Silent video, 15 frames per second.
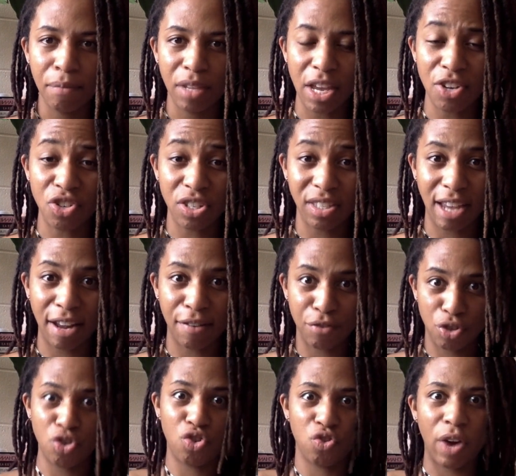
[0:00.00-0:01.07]
It just kind of
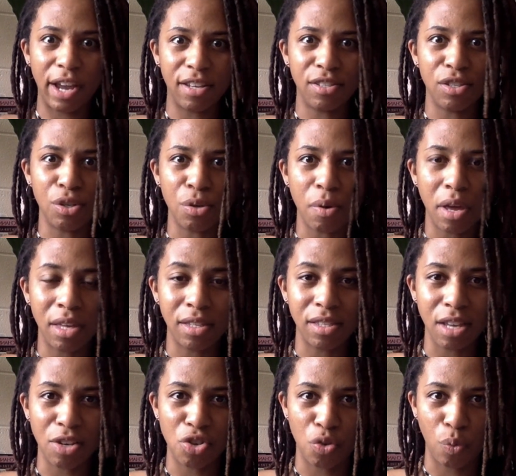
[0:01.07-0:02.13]
strikes you in
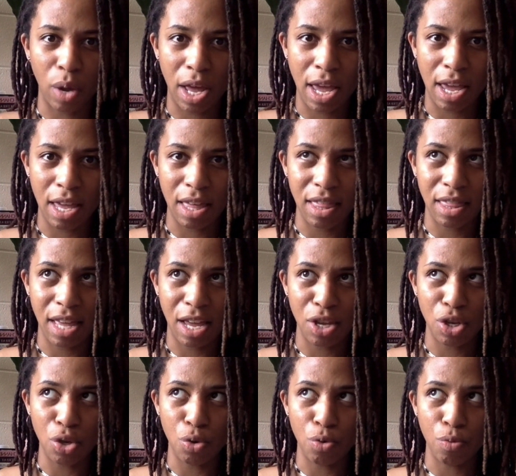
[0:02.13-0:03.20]
such a way that
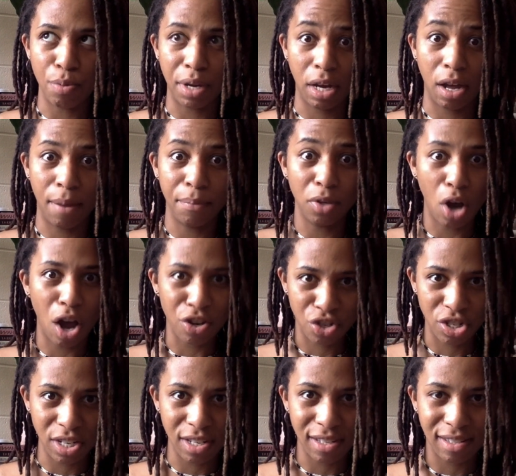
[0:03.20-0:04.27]
you become
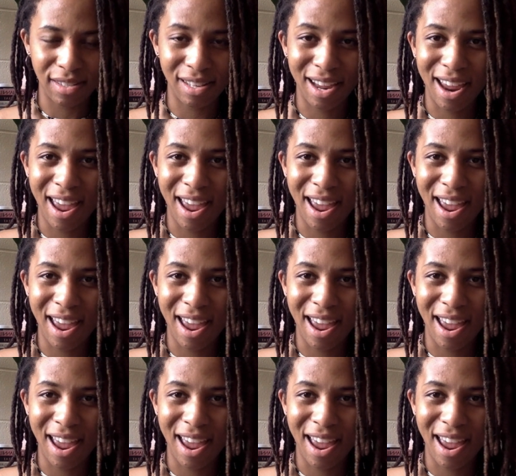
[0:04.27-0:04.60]
nauseous.